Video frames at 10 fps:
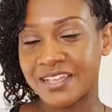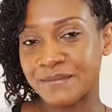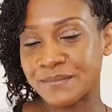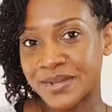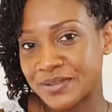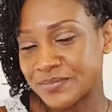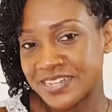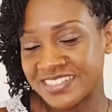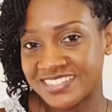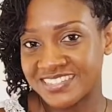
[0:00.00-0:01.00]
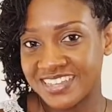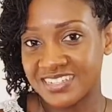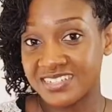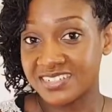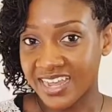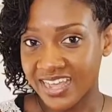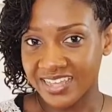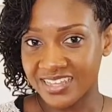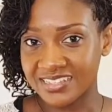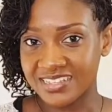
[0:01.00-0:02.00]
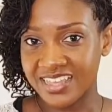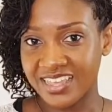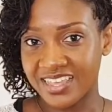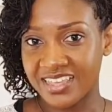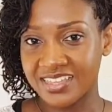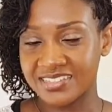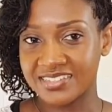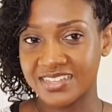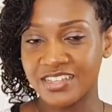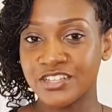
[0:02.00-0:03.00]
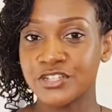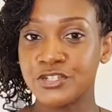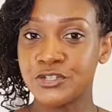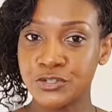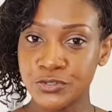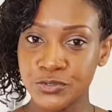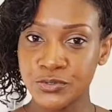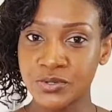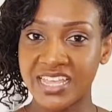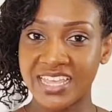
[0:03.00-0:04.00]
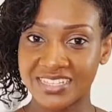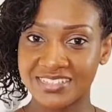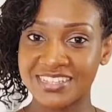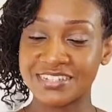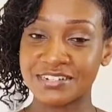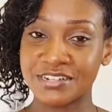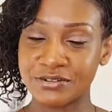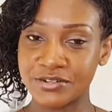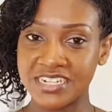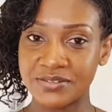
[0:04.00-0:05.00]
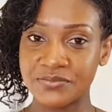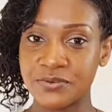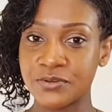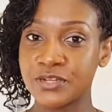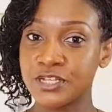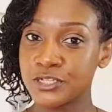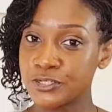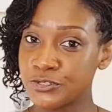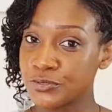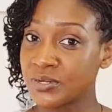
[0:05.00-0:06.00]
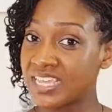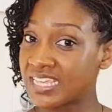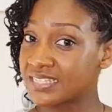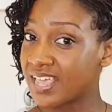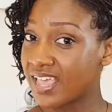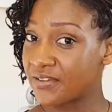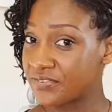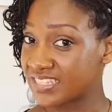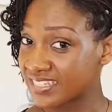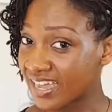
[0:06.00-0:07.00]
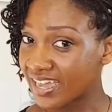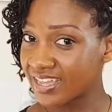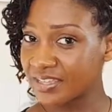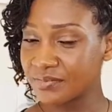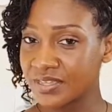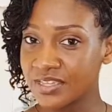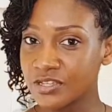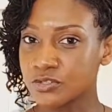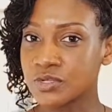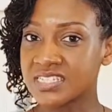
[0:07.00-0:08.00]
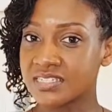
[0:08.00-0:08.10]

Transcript: My brother said diet is do it is an acronym for do it every time. So it's